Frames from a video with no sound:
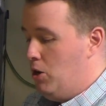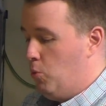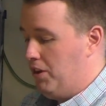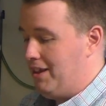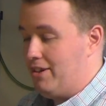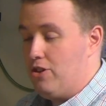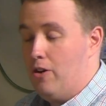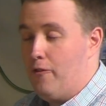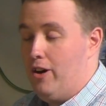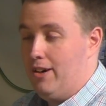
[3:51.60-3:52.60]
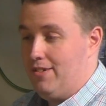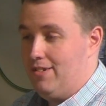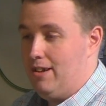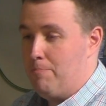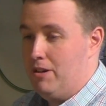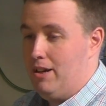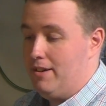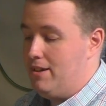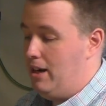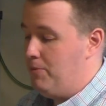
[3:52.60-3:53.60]
with like dart frogs and stuff, but a lot
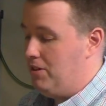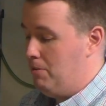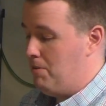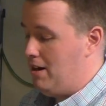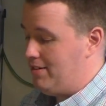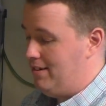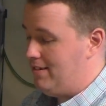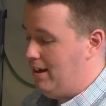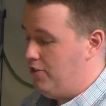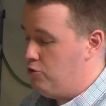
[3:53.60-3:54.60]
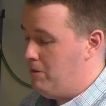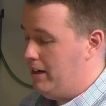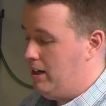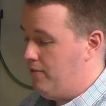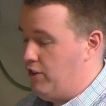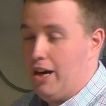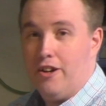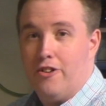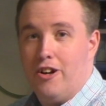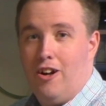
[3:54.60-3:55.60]
of times in a box this size, you might have
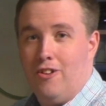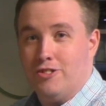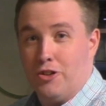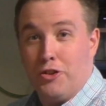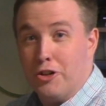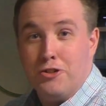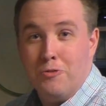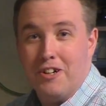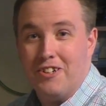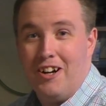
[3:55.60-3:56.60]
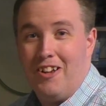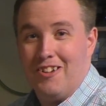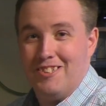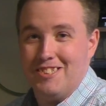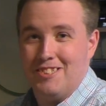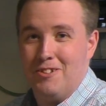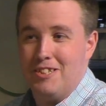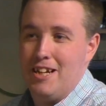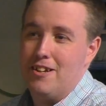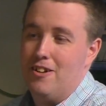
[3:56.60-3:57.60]
$900 or $3,200. And so a
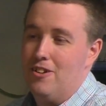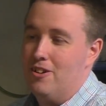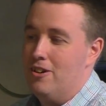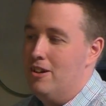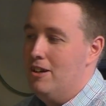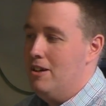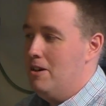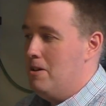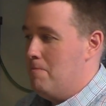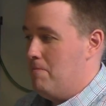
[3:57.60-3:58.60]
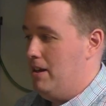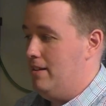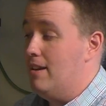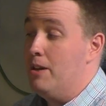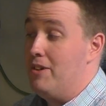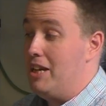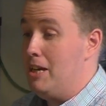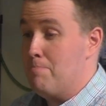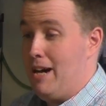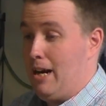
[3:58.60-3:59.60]
$10, it's not even a
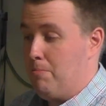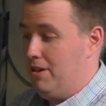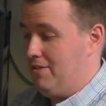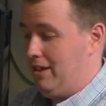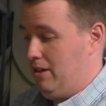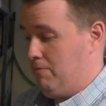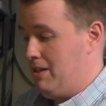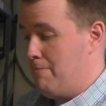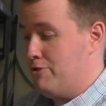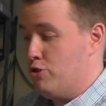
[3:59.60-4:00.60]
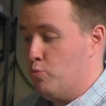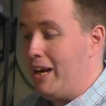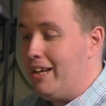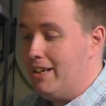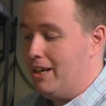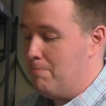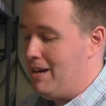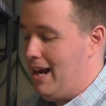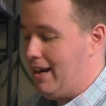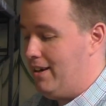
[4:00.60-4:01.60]
heat pack, but it's a temperature regulating
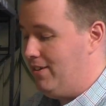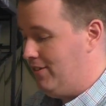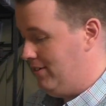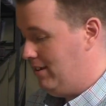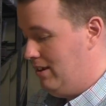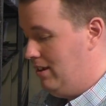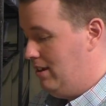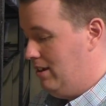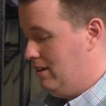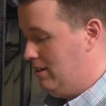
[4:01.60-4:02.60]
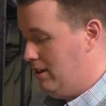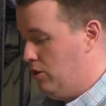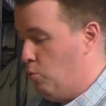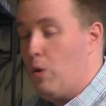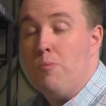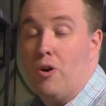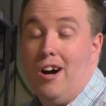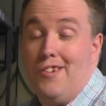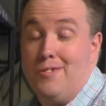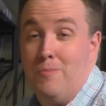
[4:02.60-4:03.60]
pack is, you know, way more
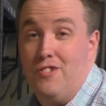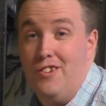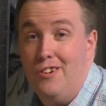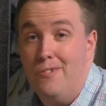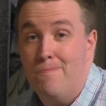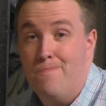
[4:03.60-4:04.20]
awesome. So.